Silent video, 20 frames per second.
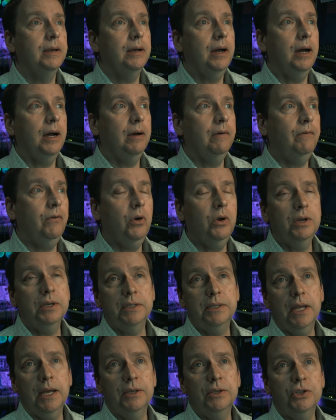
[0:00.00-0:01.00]
uh,
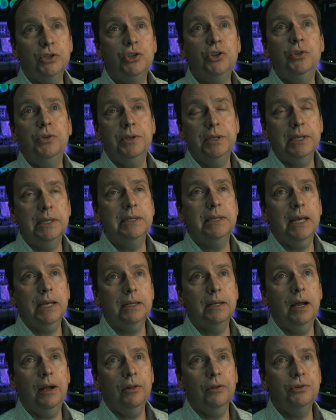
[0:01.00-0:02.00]
focused on student and
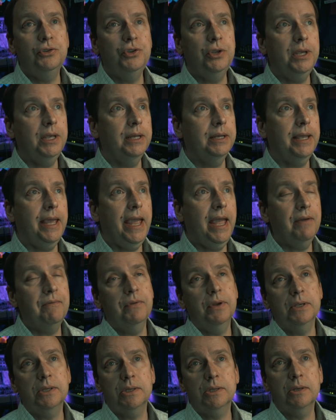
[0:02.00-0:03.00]
technology and
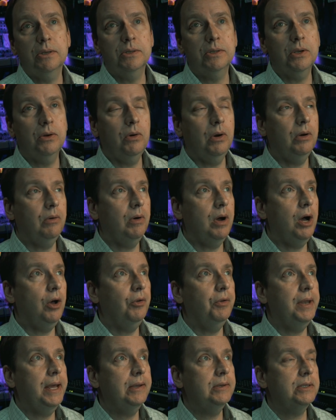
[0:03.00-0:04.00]
Canvas. So I'll,
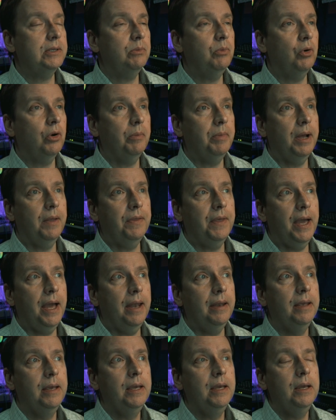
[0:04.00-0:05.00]
I'll announce some more about
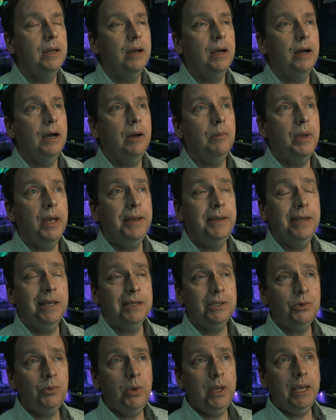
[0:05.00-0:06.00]
that. Um,
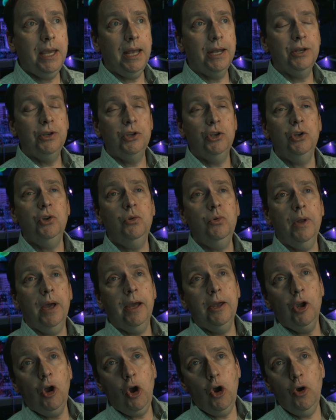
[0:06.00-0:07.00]
next week at noon,
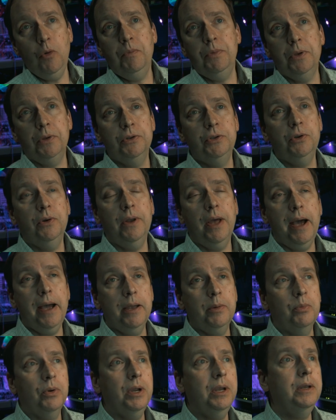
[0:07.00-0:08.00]
I hope they'll do it
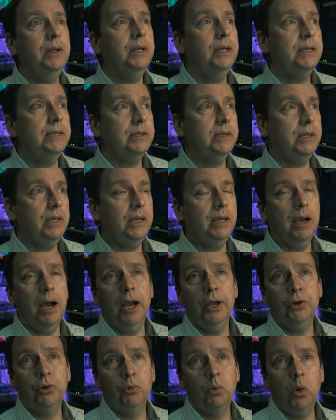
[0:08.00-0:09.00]
hybrid. It's the
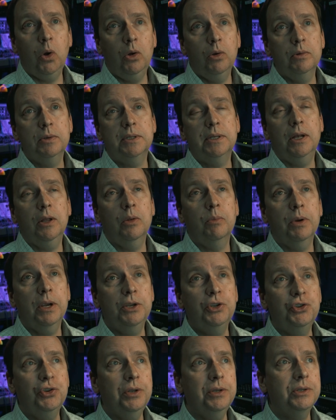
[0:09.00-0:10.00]
honor roll
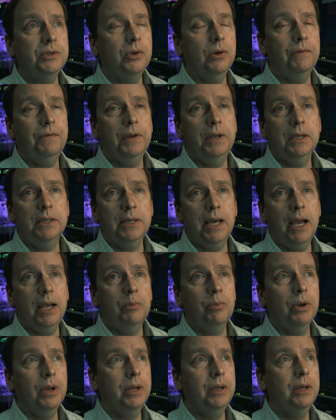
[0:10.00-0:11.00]
celebration. So if it is
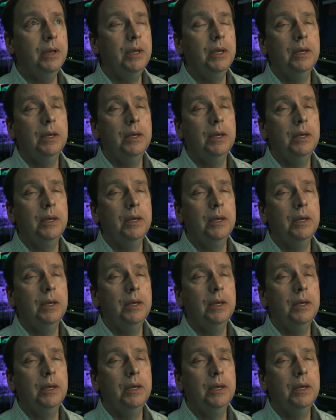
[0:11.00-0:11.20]
hybrid,